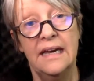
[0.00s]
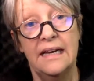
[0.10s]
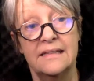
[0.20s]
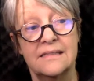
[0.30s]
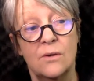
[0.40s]

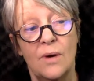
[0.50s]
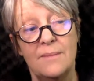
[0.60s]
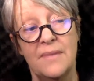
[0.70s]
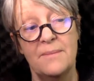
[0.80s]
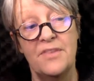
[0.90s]
so
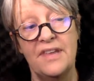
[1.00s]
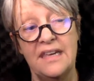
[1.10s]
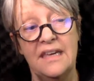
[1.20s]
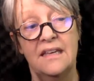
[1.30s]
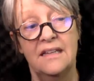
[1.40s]
I'm
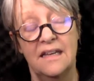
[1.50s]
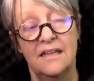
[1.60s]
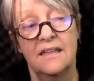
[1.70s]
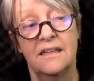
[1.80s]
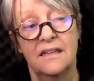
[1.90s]
thinking
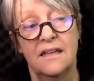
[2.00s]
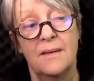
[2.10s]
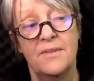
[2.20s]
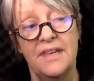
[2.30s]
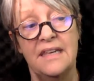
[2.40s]

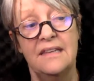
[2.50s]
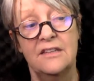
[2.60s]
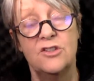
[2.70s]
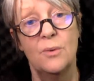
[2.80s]
that you